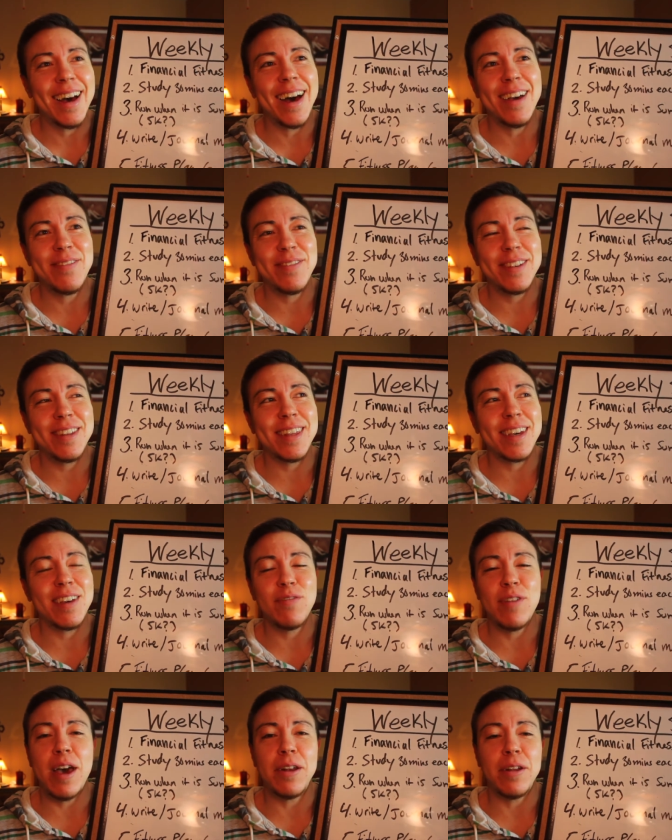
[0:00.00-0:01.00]
I feel like
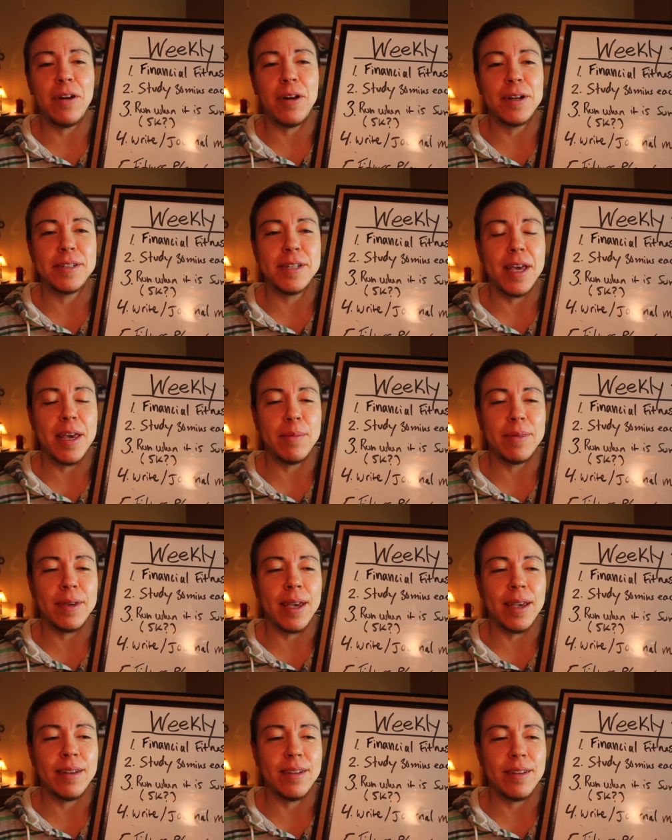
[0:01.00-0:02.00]
I've had a hard time
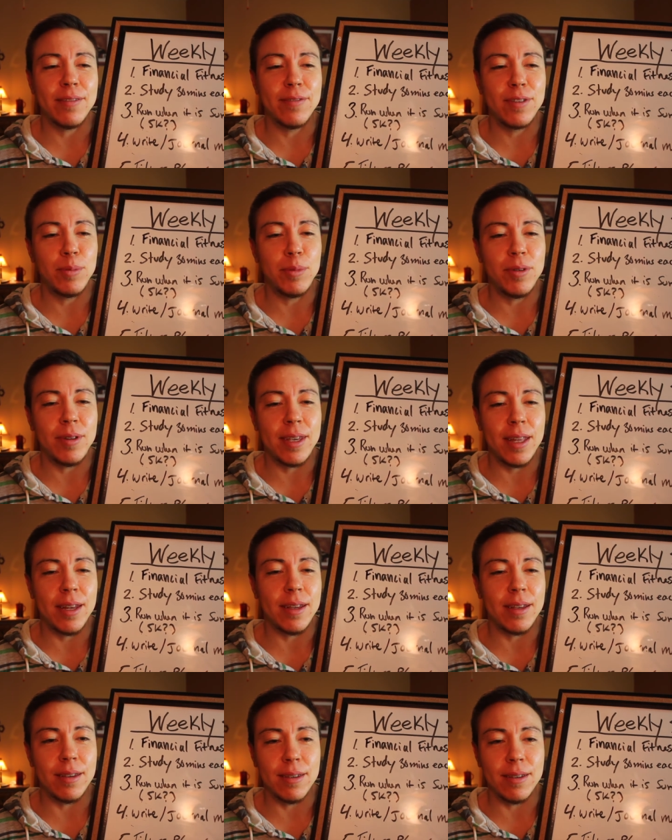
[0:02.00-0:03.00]
kind of
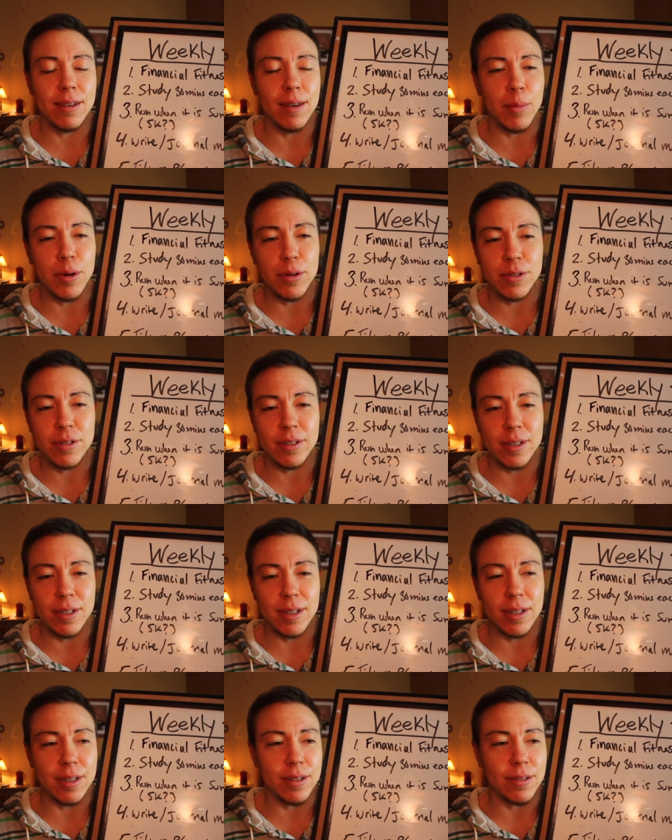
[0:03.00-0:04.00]
communicating
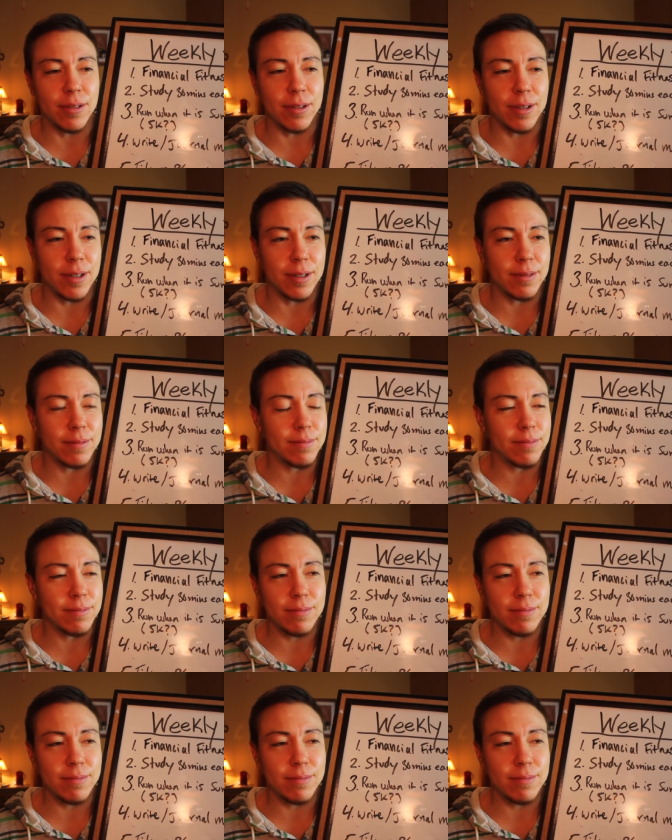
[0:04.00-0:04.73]
emotionally or